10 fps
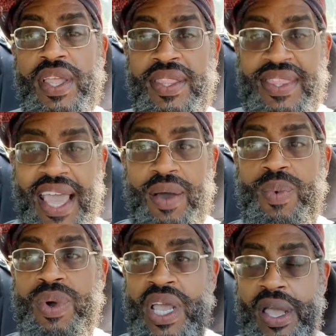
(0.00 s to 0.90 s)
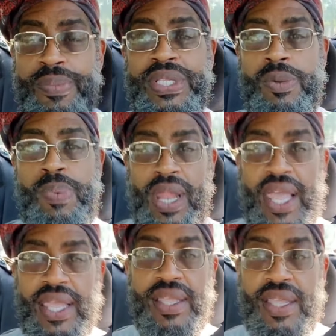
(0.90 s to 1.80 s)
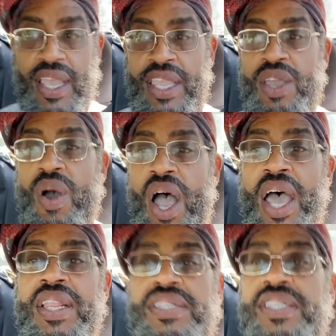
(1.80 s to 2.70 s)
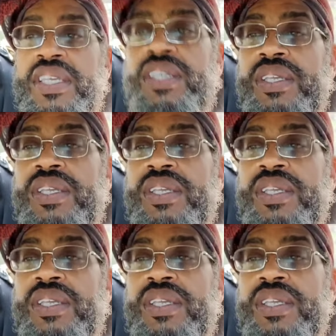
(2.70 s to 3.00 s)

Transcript: that will come into play and your honesty